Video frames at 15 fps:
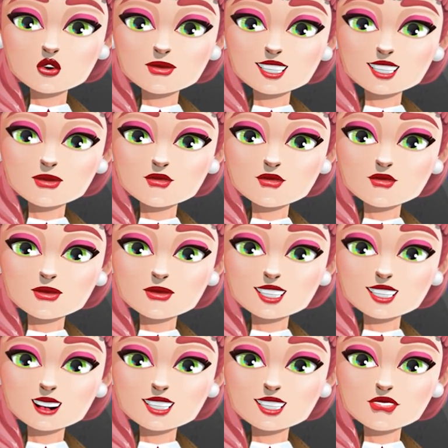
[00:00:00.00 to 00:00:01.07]
for example, O
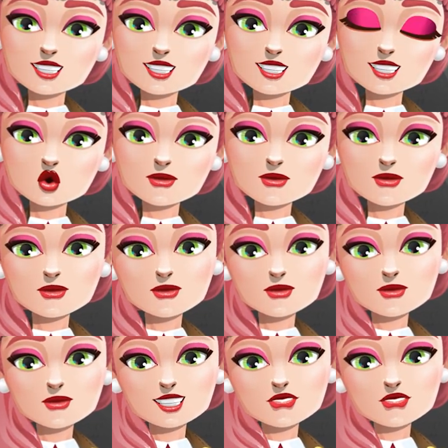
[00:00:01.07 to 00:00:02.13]
B S, or
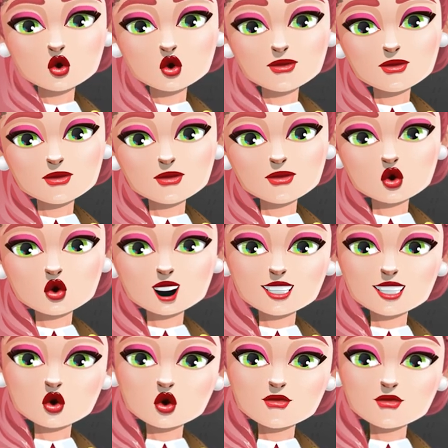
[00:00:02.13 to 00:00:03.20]
you're live
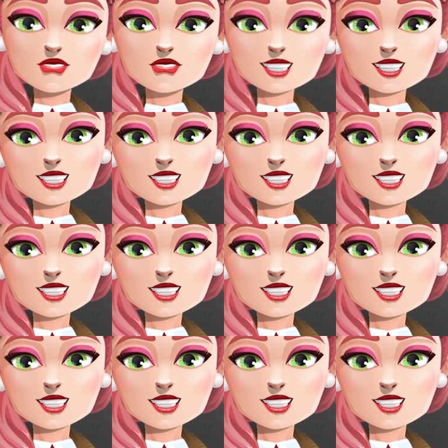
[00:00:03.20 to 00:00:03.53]
streaming a video